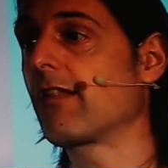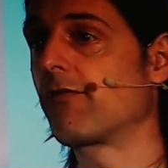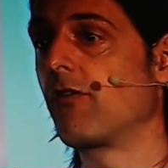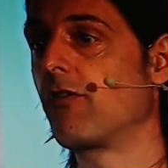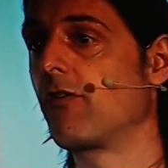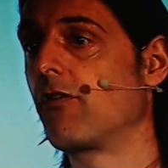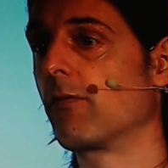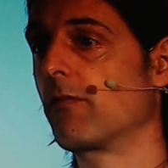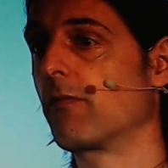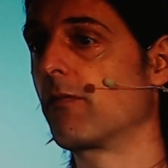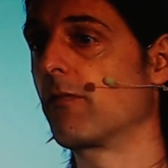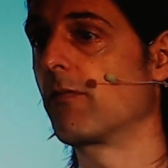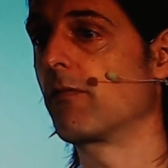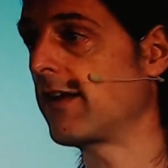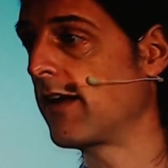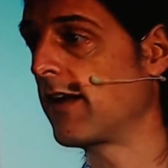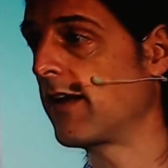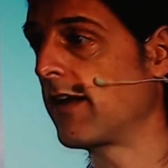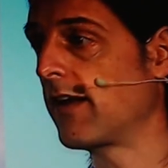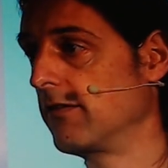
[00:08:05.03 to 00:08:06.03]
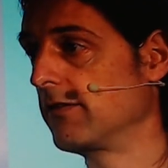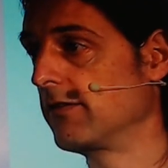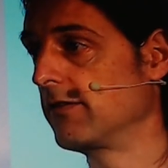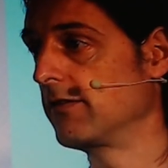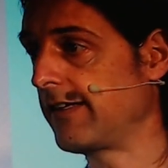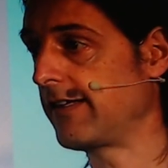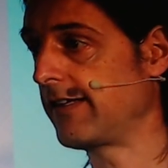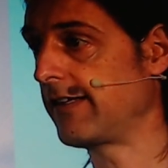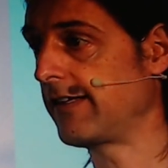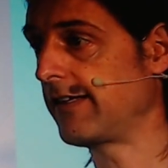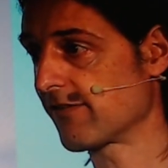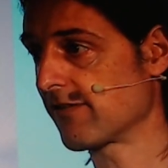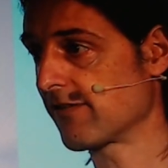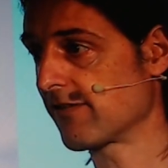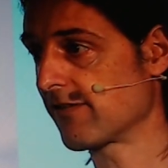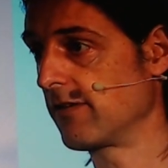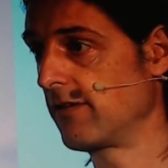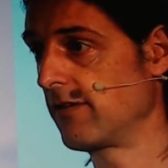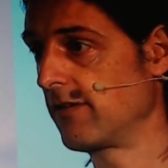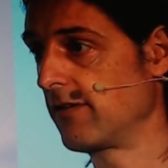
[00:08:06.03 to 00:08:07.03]
from radar detection.
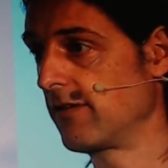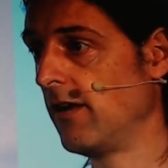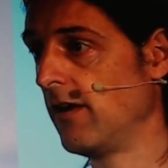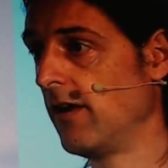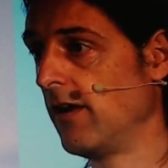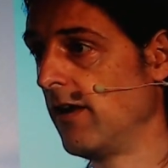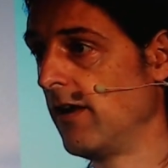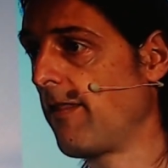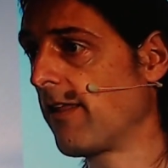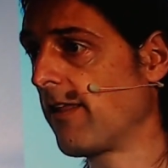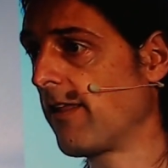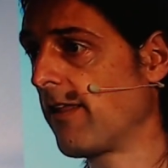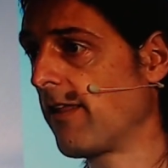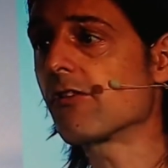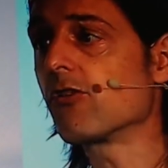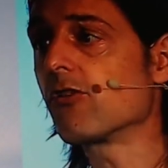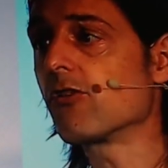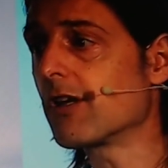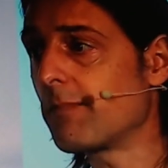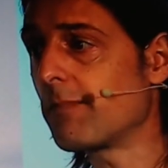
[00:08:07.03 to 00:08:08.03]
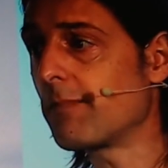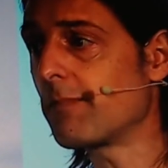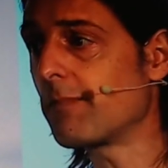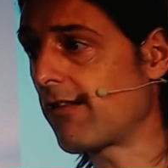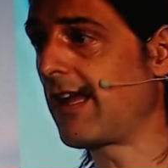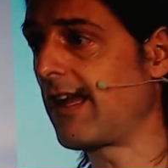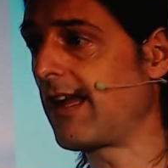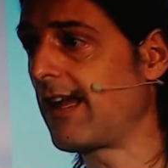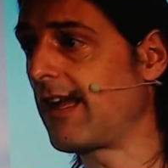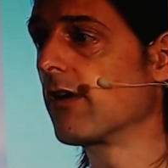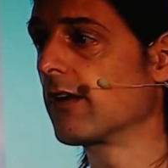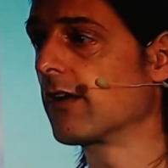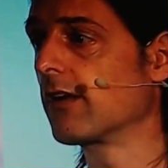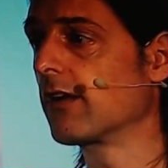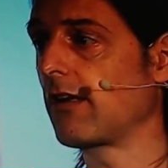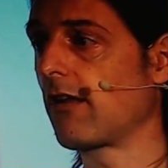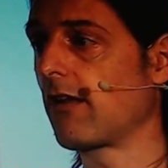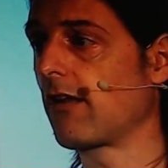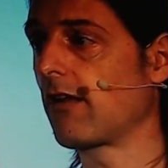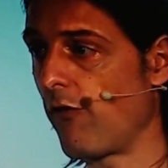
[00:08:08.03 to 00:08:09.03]
This is not a big secret. It
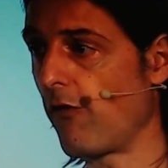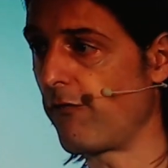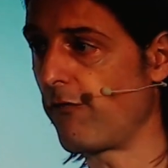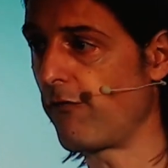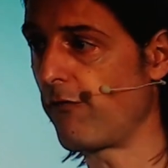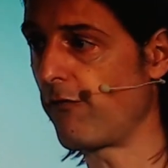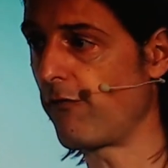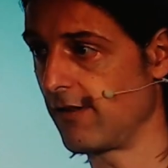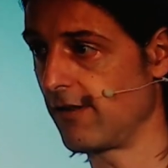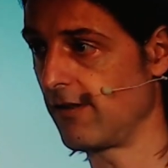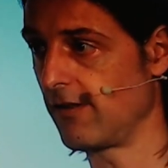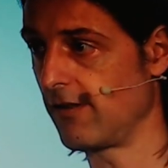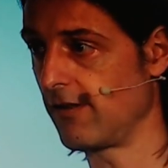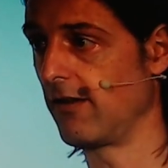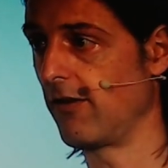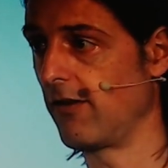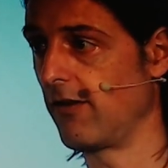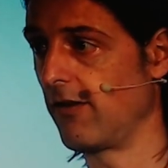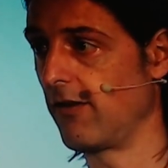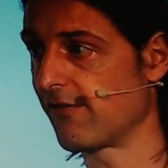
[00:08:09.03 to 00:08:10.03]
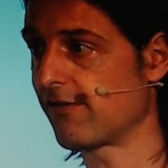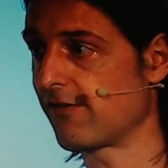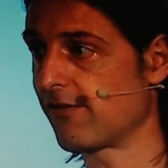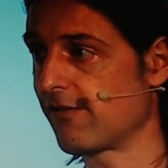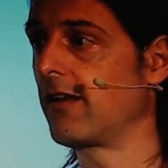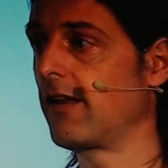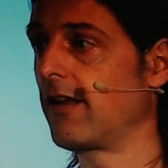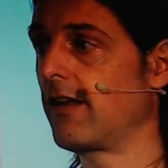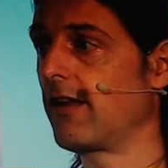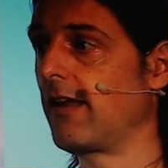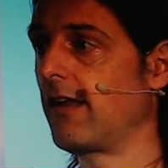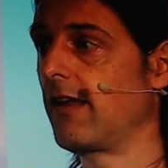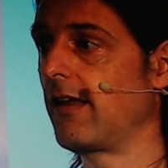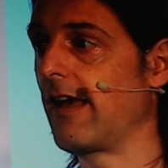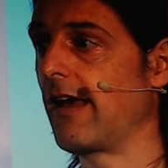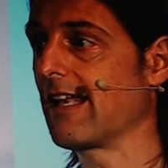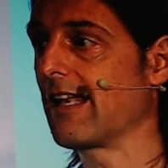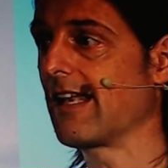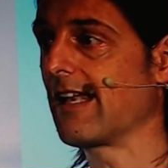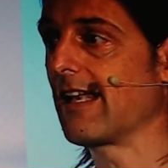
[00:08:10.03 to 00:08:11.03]
is officially
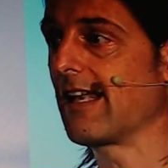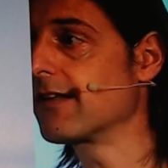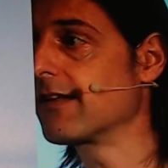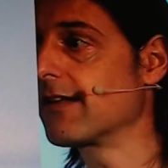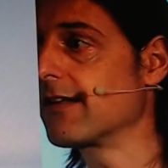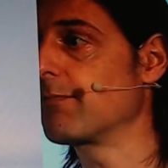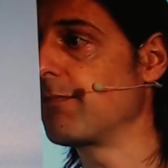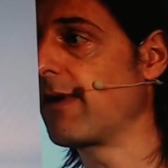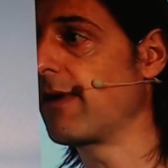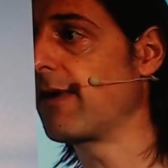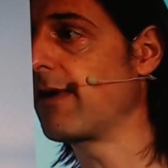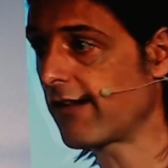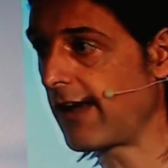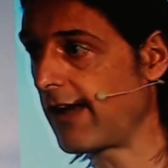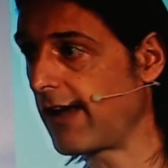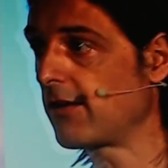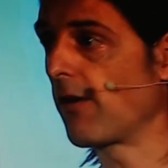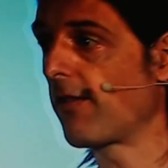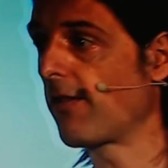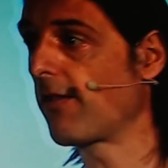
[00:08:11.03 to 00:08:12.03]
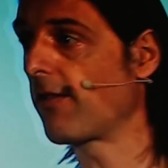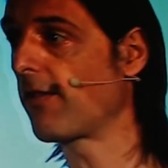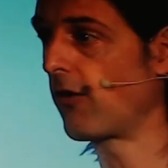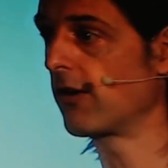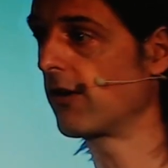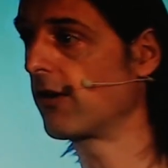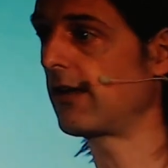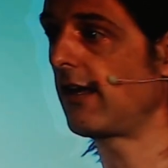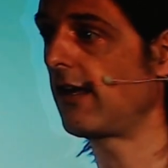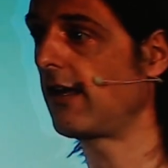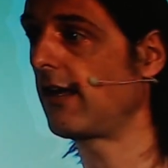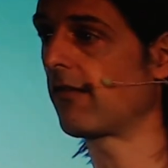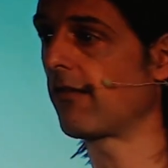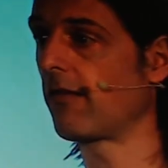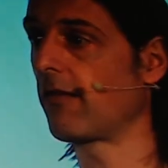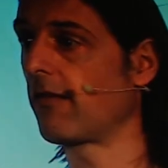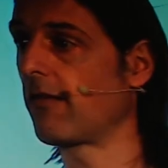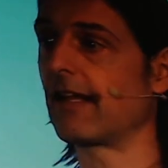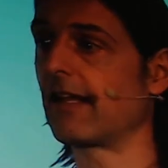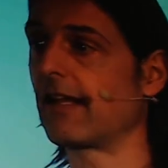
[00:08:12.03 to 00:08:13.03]
admitted by state authorities
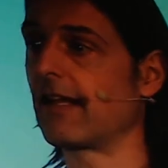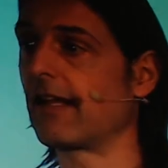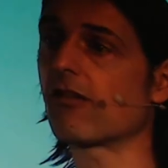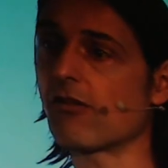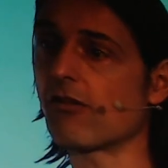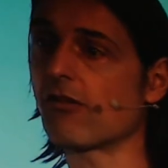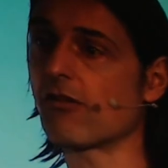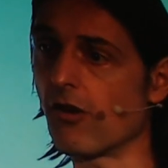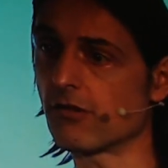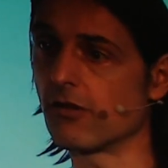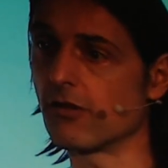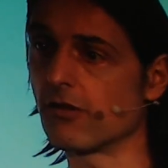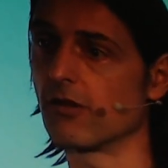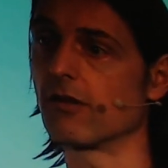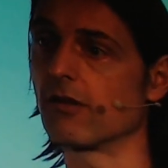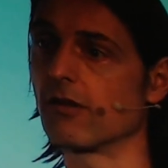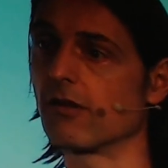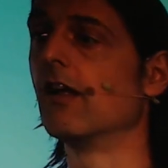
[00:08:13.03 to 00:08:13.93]
that at certain